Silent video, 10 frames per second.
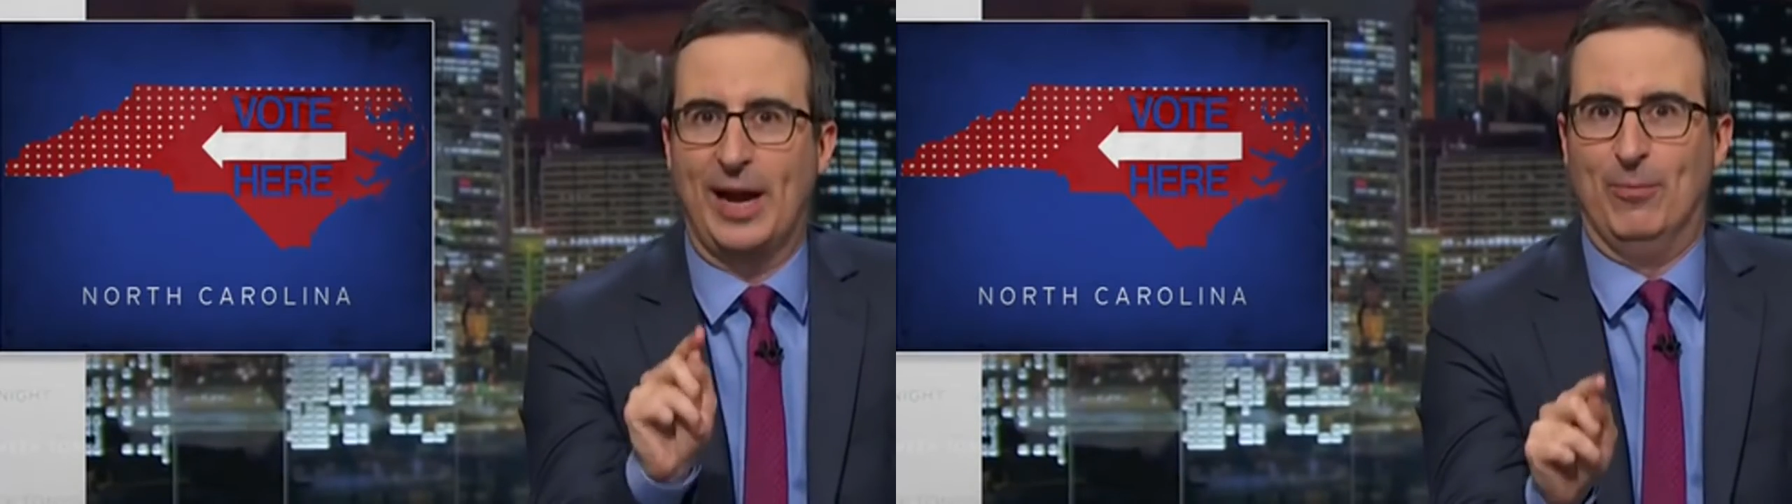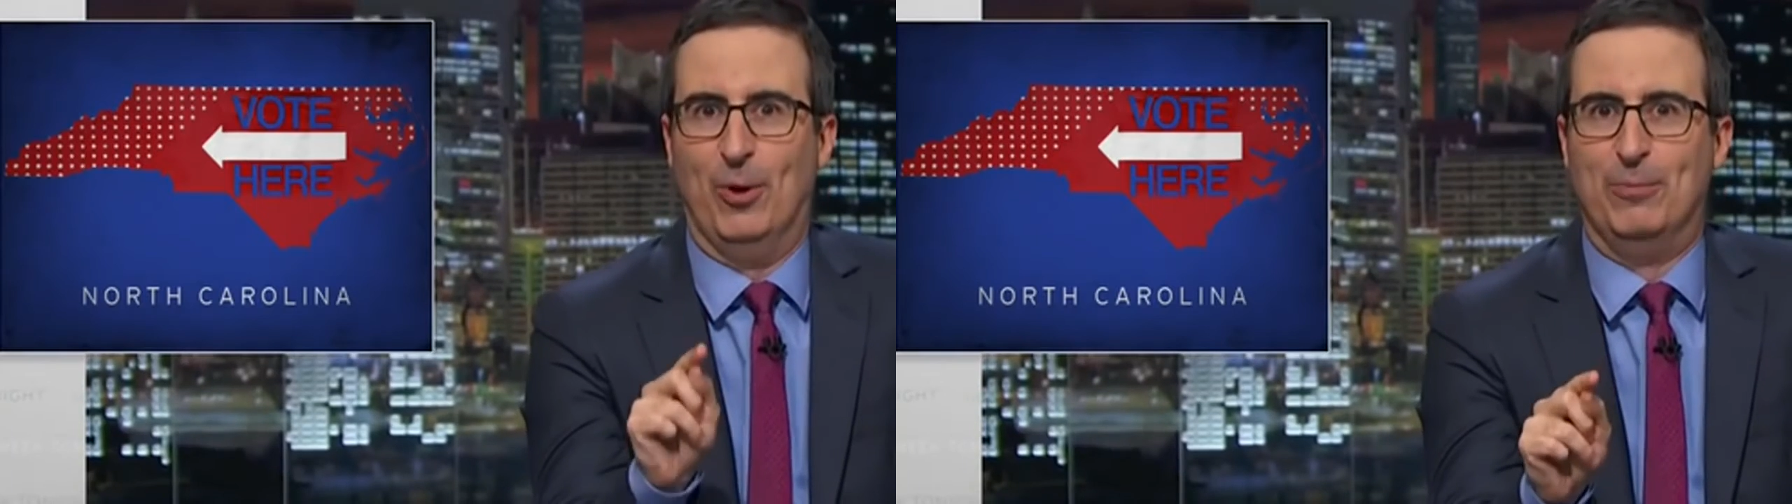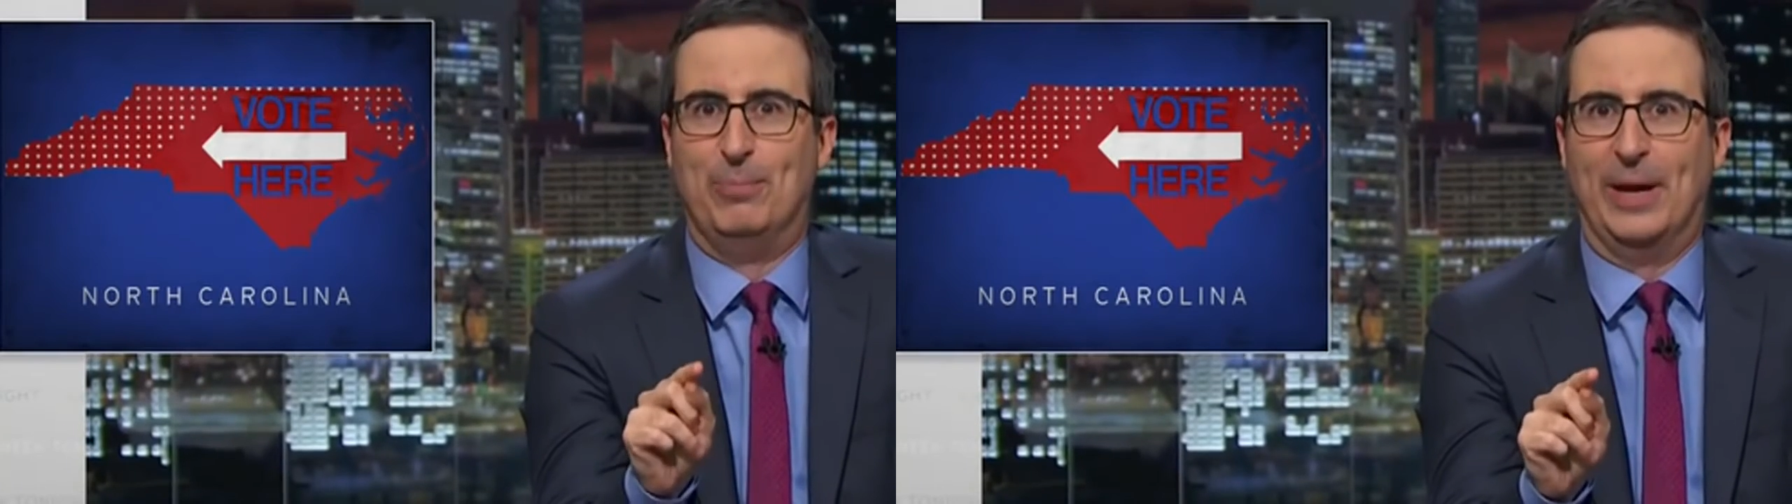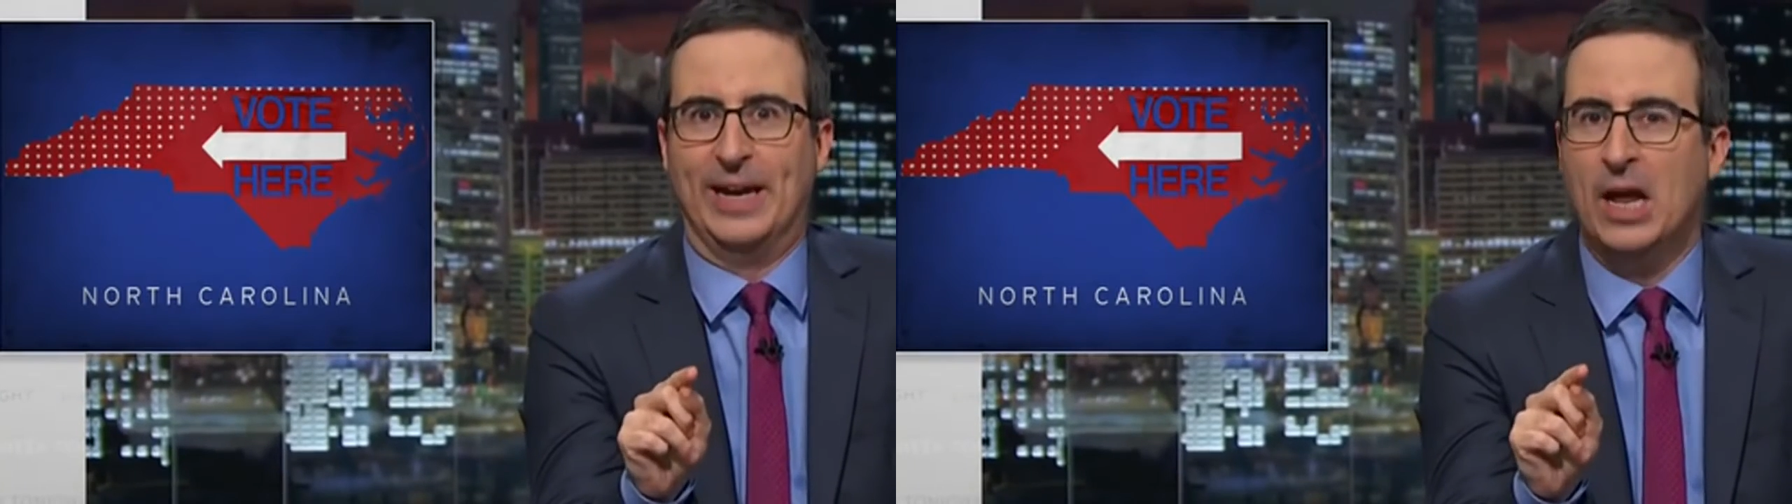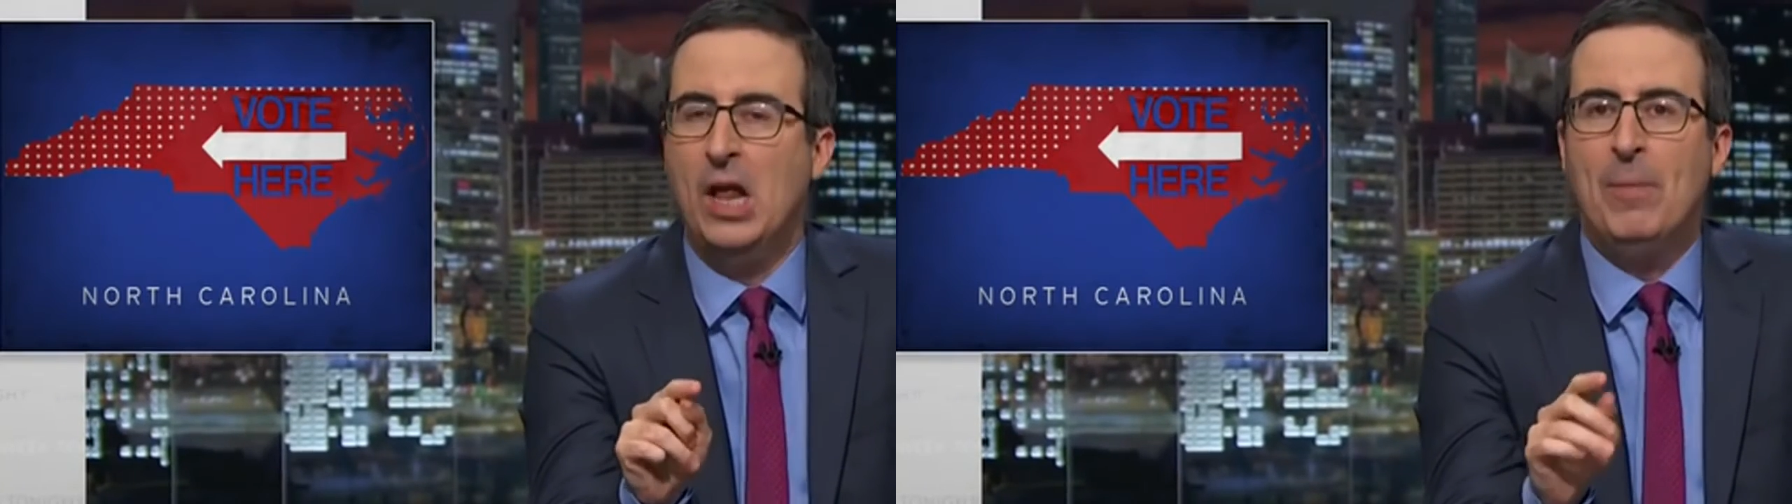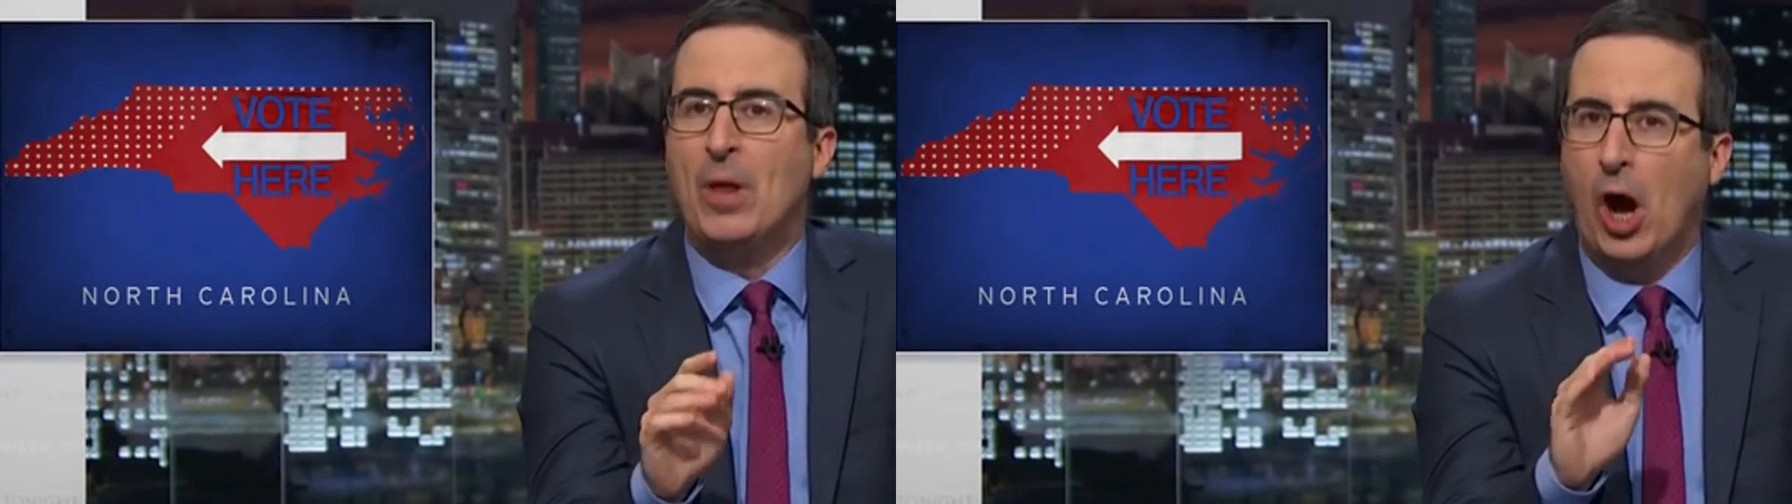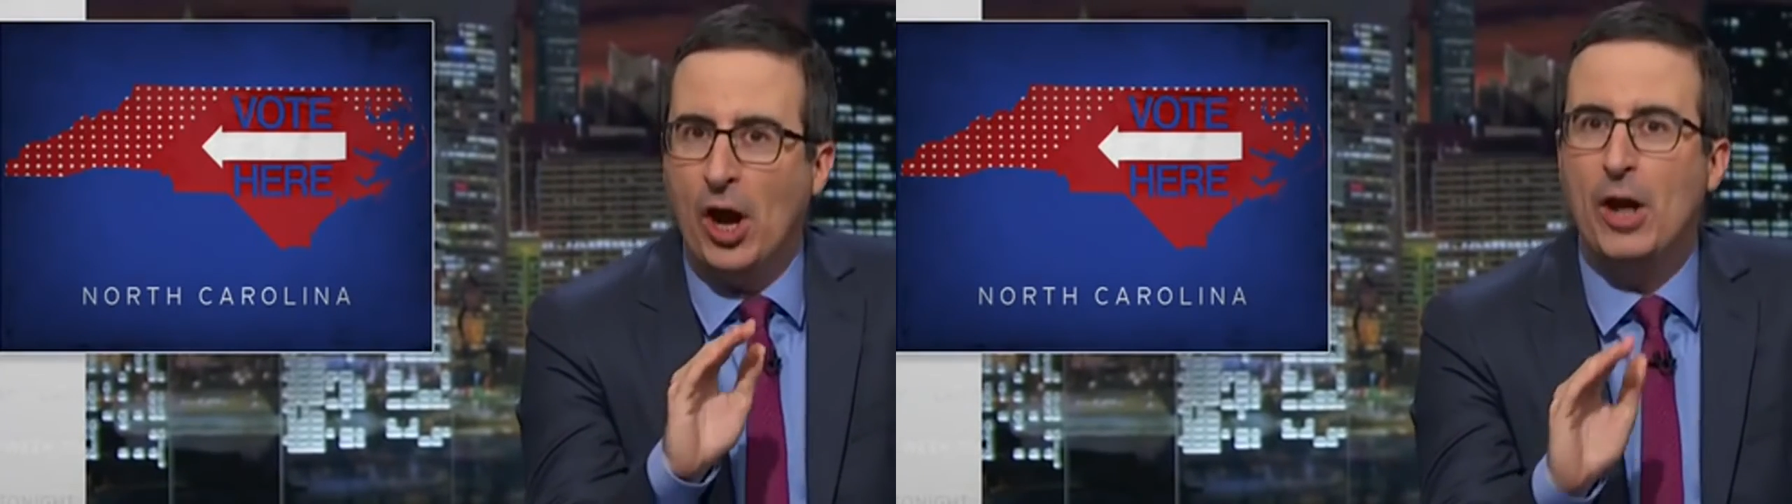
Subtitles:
it would be. I